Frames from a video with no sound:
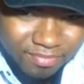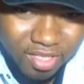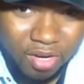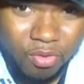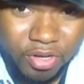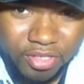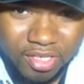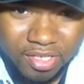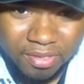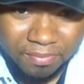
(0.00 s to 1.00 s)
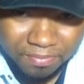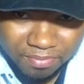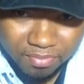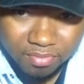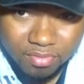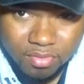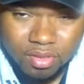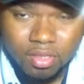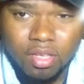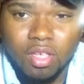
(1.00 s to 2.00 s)
I worked in
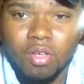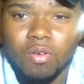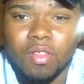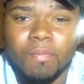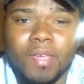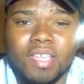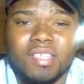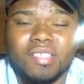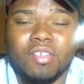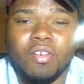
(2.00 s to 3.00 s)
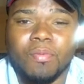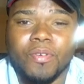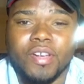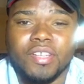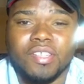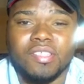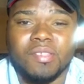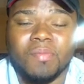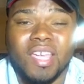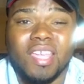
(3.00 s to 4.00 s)
one of the biggest corporations
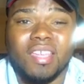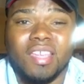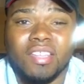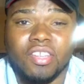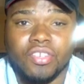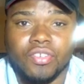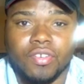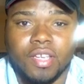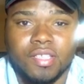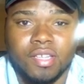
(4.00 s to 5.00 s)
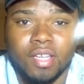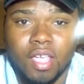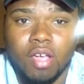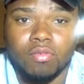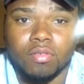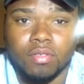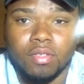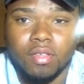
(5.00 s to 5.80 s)
in my industry as an accountant.